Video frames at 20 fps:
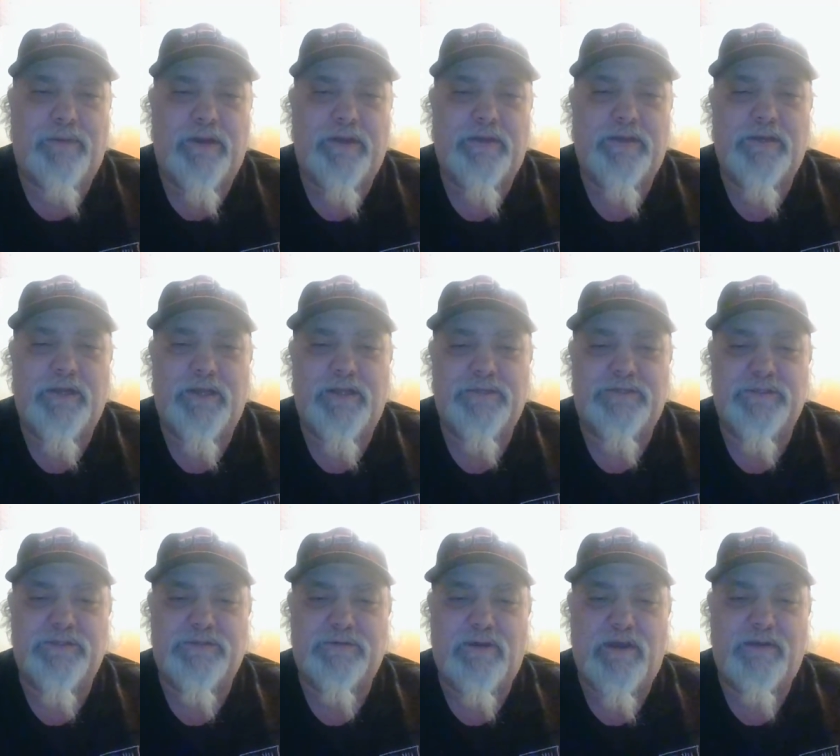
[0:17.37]
button and
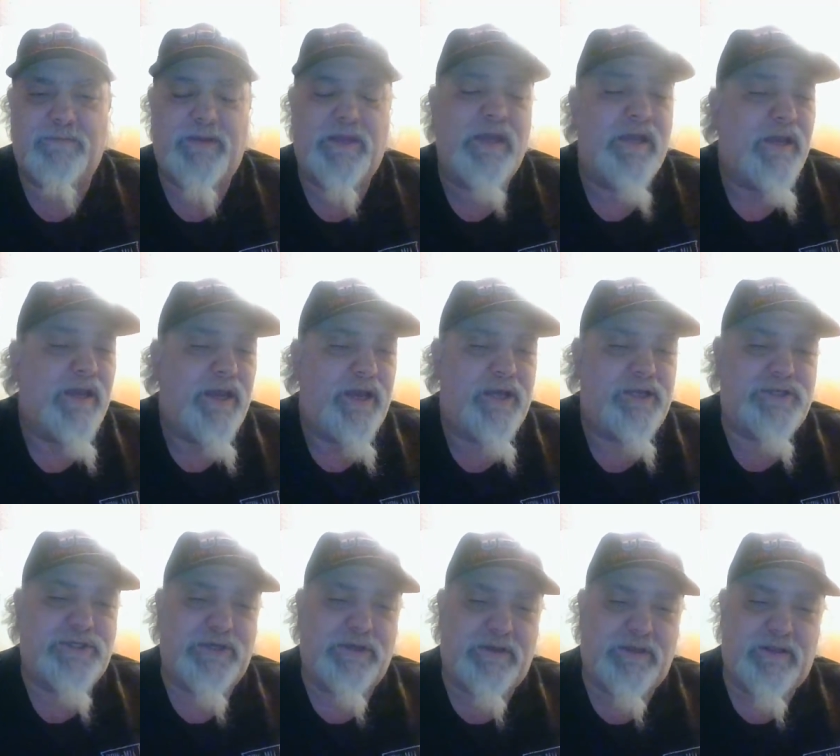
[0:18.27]
subscribing
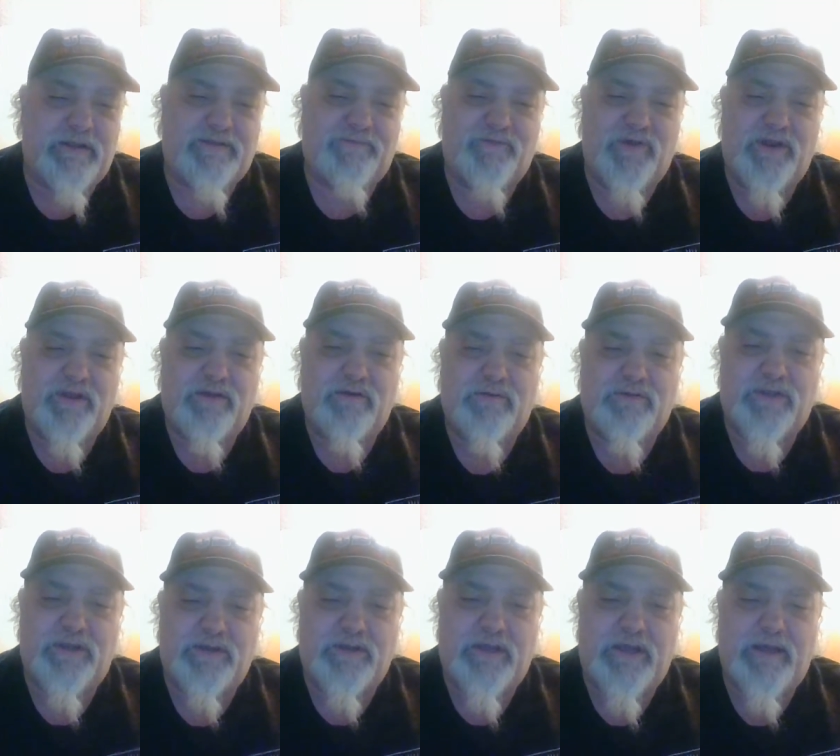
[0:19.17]
and sharing this video
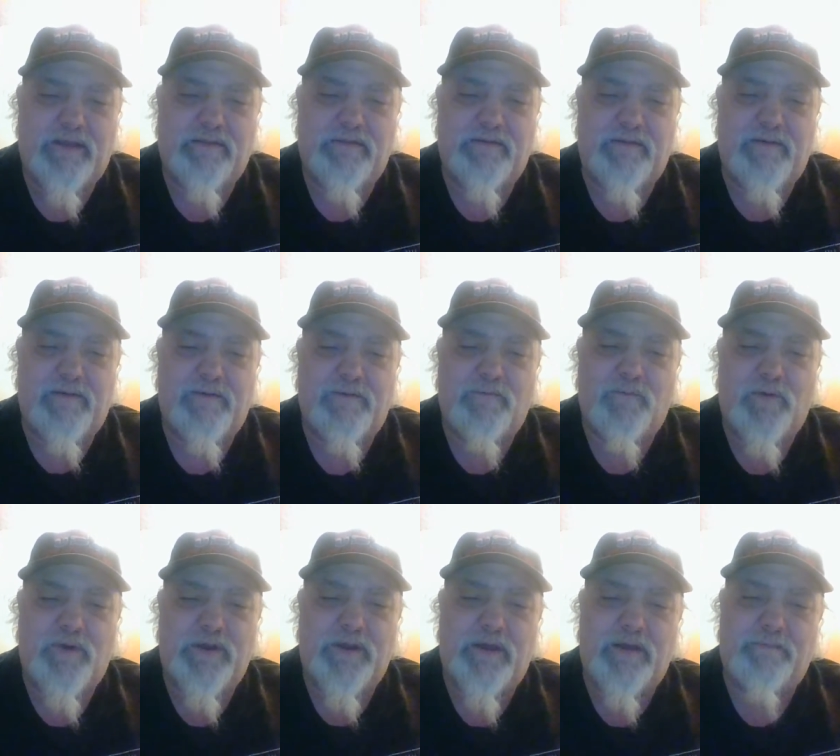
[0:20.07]
to get the
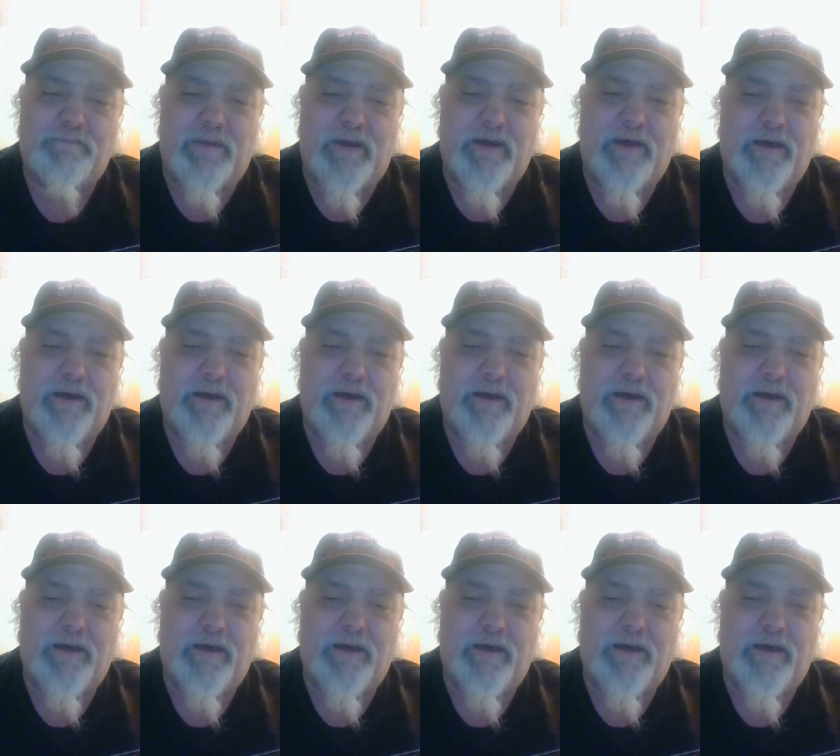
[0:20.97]
word out about